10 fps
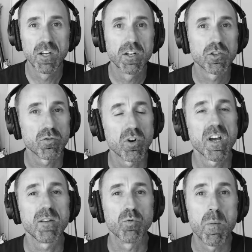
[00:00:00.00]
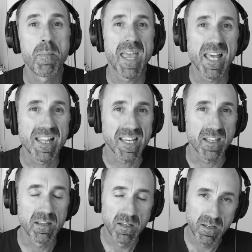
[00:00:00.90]
try
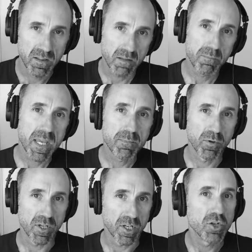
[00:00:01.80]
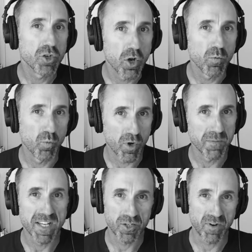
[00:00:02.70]
repelling the people that you don't want to
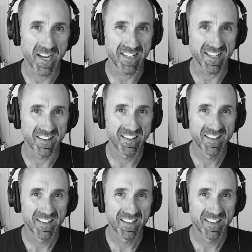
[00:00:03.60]
be attracting.